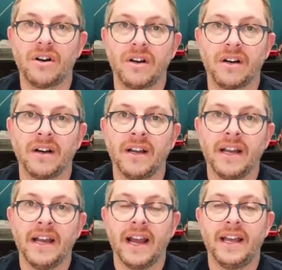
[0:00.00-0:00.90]
are,
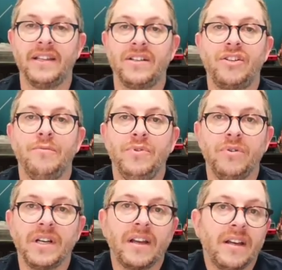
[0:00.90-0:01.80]
and then
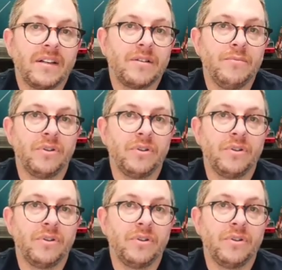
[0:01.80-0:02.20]
communicate,